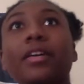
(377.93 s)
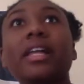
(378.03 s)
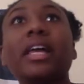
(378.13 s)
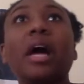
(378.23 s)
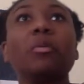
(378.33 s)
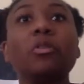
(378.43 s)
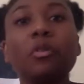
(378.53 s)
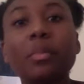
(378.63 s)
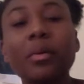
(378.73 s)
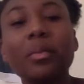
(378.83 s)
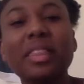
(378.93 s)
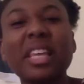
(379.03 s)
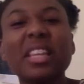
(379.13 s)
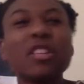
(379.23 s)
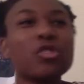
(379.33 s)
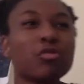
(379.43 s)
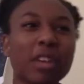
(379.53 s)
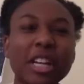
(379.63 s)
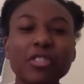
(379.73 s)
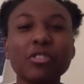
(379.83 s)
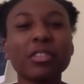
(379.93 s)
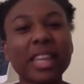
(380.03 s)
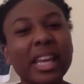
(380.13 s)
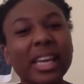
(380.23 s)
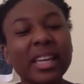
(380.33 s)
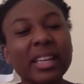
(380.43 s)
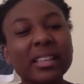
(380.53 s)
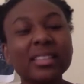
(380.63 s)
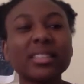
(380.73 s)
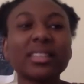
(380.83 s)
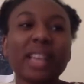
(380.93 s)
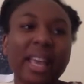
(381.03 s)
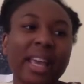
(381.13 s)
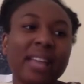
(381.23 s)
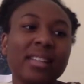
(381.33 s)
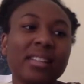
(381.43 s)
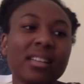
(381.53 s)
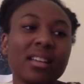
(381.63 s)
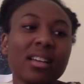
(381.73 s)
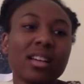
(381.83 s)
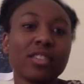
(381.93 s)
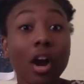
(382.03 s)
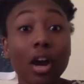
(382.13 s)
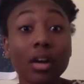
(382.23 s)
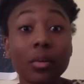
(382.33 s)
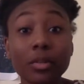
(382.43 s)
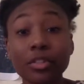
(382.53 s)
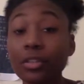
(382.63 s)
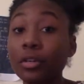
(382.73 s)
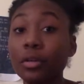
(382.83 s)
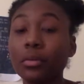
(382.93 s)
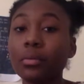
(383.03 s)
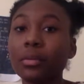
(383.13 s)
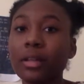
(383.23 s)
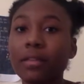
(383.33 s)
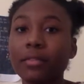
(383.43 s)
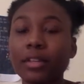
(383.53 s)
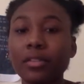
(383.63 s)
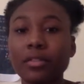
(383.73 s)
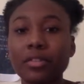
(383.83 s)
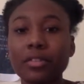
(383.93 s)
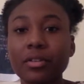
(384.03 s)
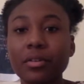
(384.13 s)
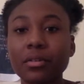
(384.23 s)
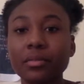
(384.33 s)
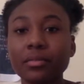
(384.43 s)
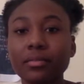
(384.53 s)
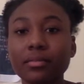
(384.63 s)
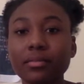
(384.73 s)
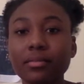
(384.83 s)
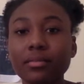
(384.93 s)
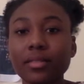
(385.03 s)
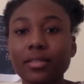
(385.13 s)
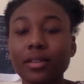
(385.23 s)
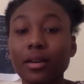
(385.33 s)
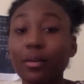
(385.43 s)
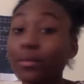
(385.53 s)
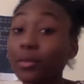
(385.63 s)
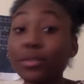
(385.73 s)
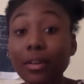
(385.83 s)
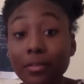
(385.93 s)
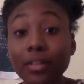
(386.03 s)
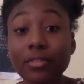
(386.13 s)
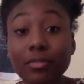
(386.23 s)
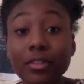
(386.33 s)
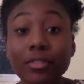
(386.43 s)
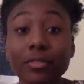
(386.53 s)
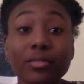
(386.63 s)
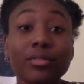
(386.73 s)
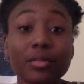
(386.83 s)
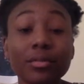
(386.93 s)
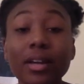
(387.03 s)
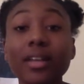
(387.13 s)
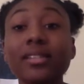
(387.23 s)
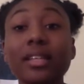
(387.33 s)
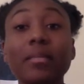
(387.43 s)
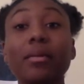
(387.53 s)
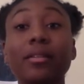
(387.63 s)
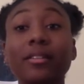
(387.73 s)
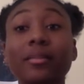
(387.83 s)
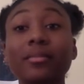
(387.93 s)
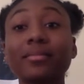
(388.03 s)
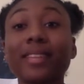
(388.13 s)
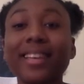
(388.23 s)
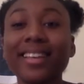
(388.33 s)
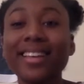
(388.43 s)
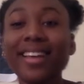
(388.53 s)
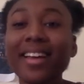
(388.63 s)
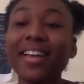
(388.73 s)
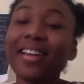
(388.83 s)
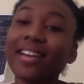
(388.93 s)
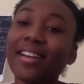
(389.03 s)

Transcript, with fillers: I feel like I would group it within Stranger Things and Dark, which is a new Netflix original. So those Netflix originals, do not sleep on them.